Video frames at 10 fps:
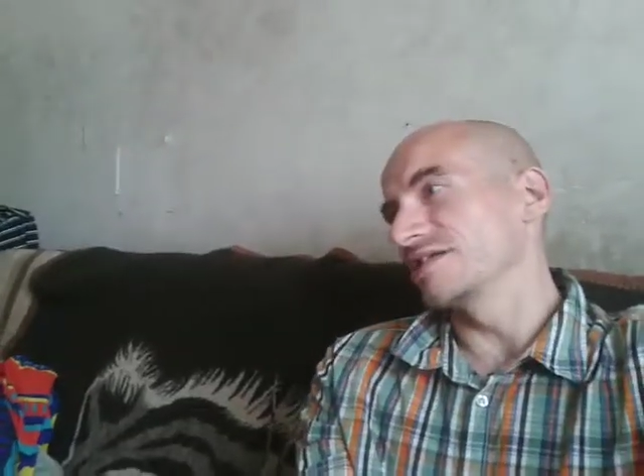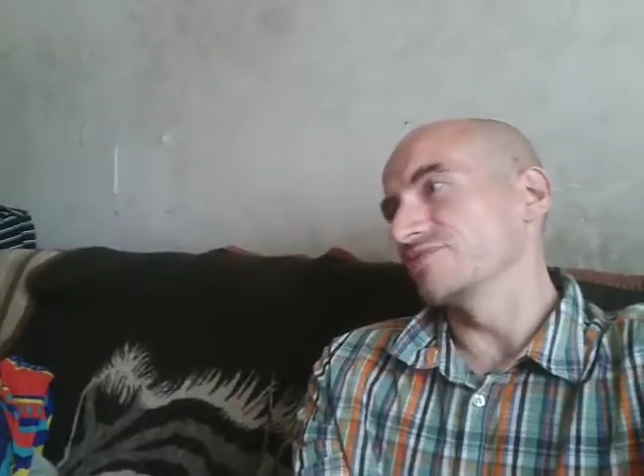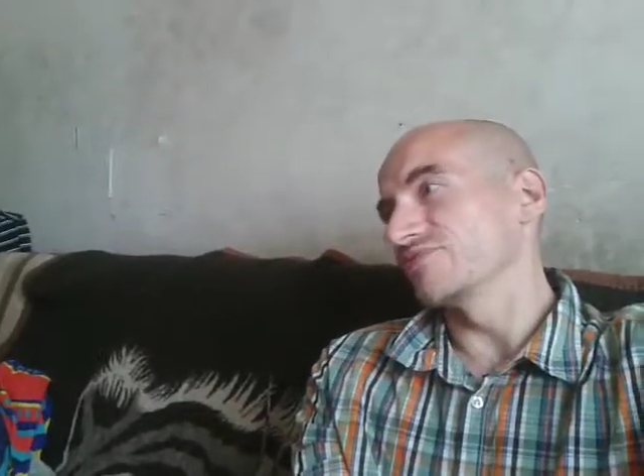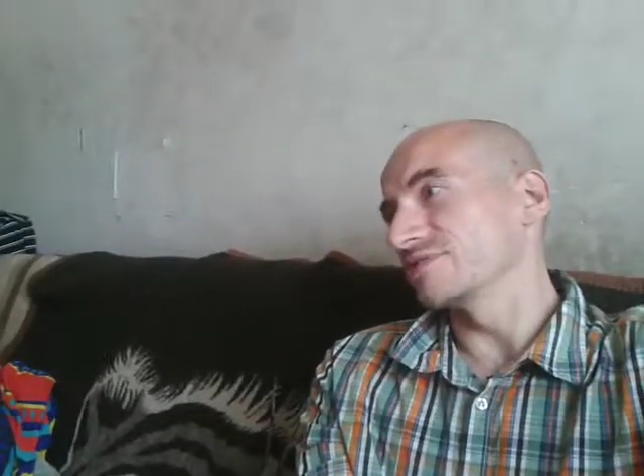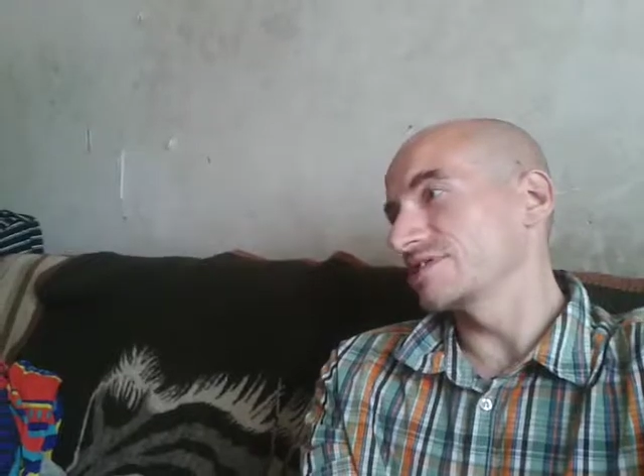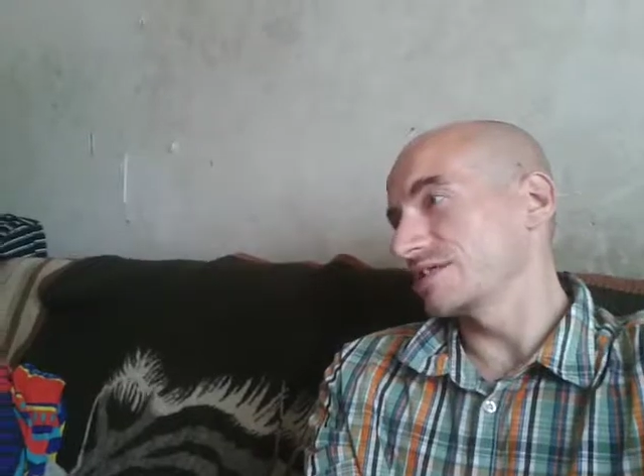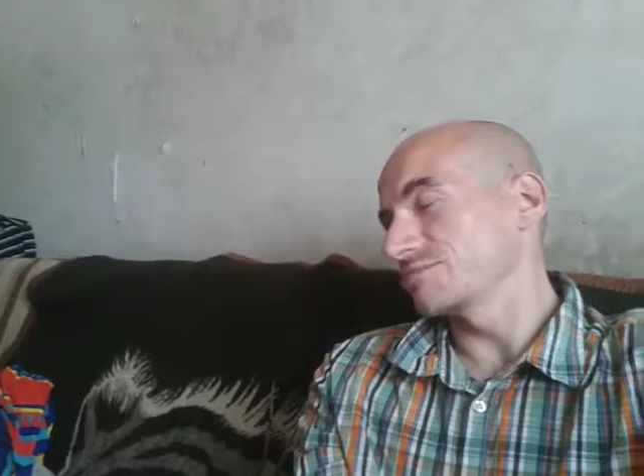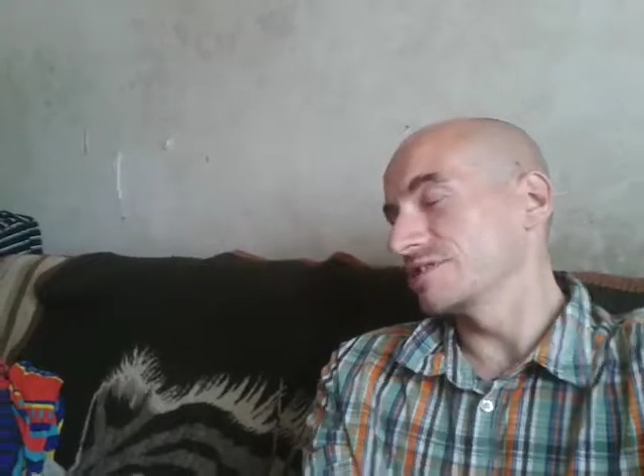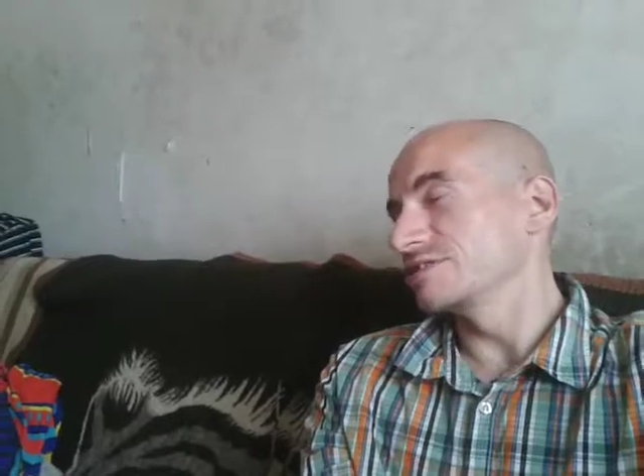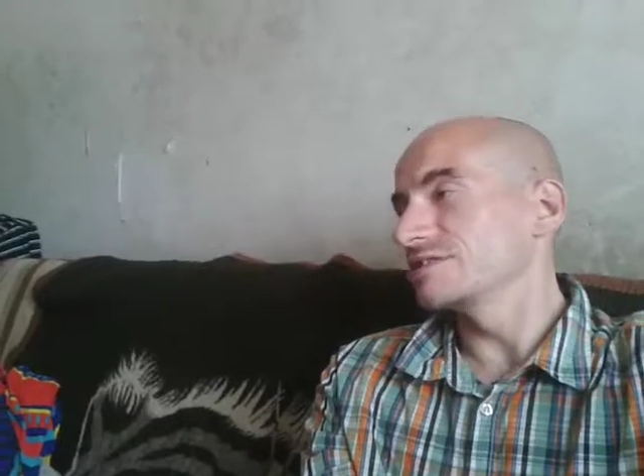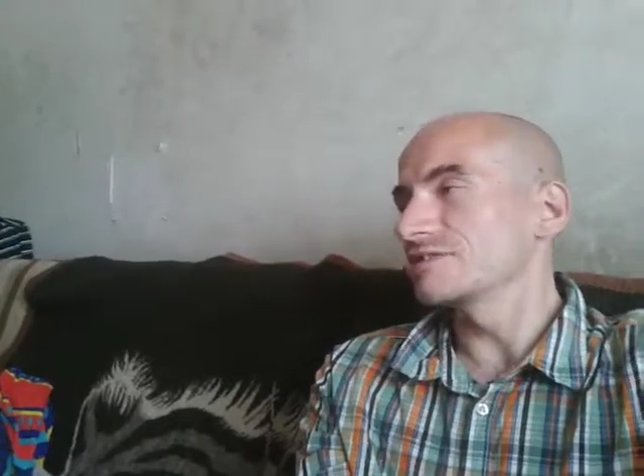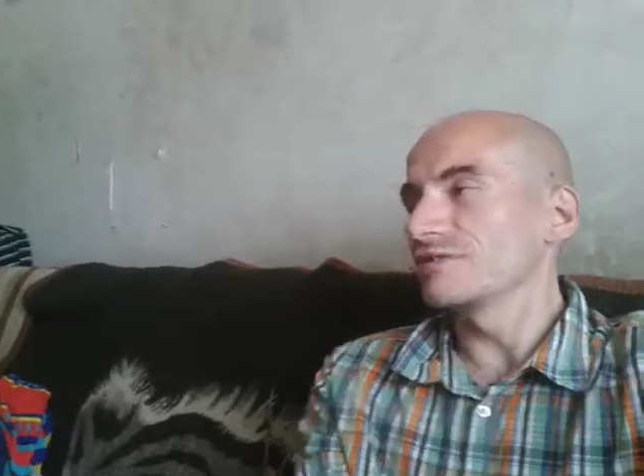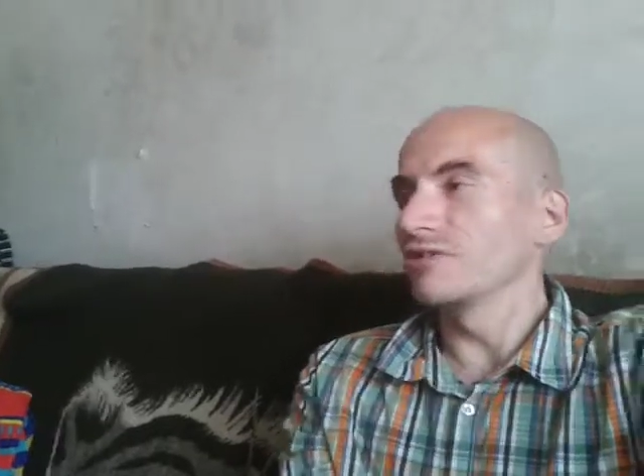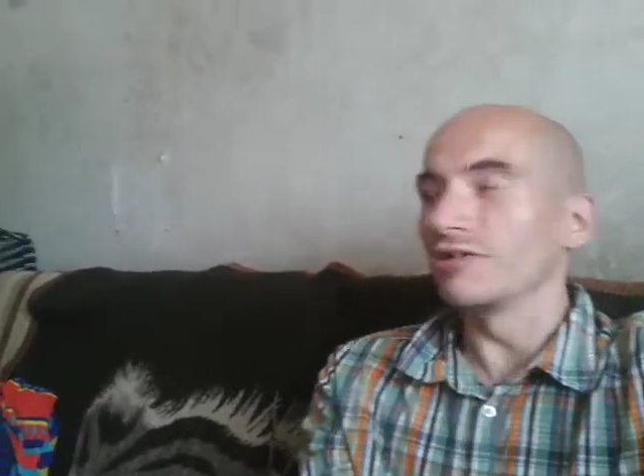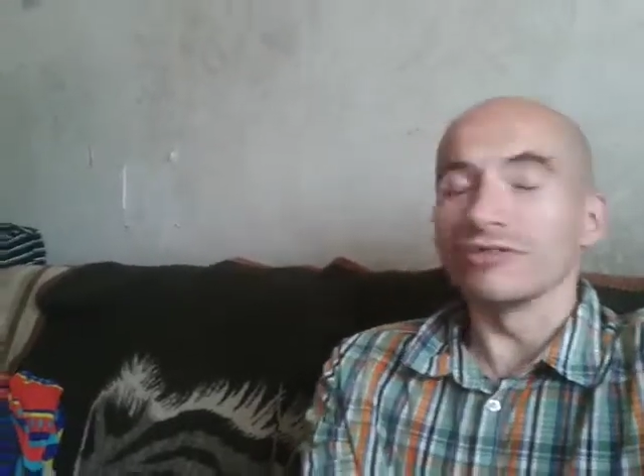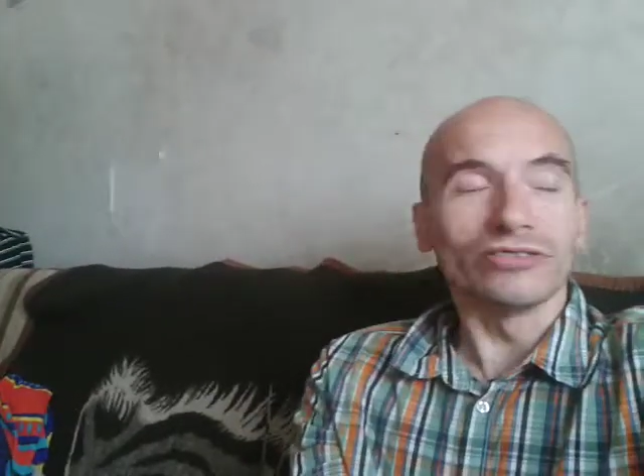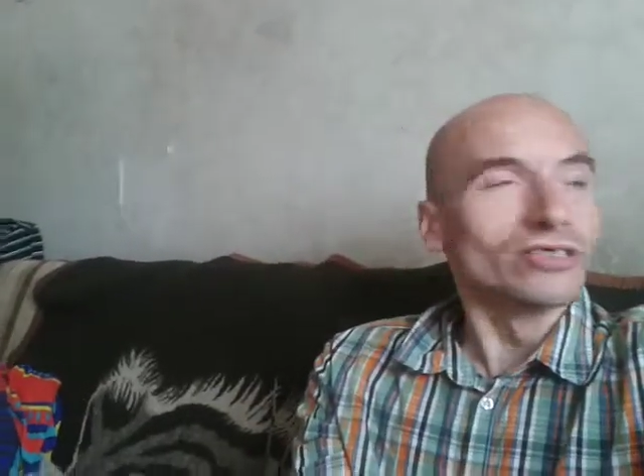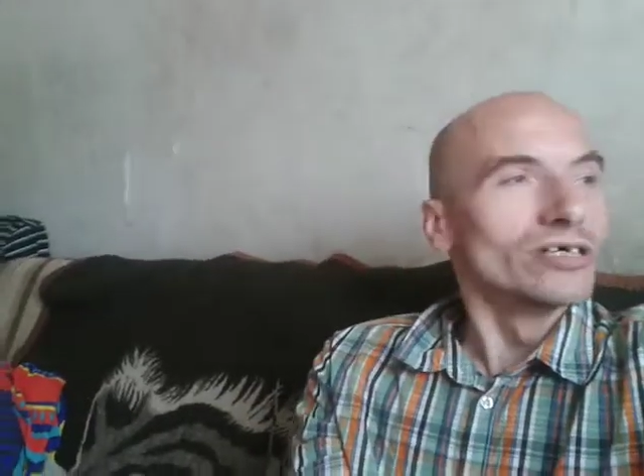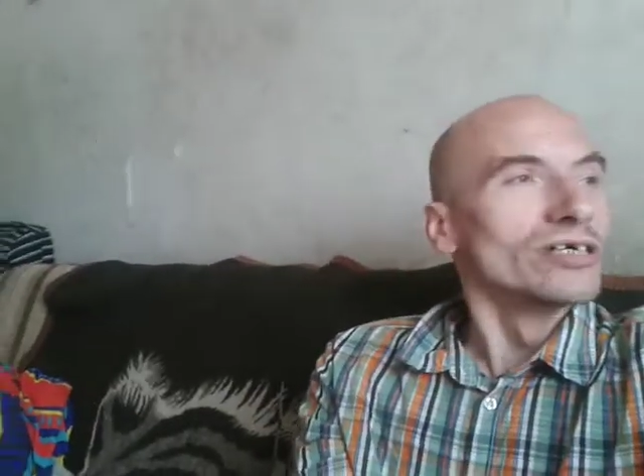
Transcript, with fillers: and for that one reason uh,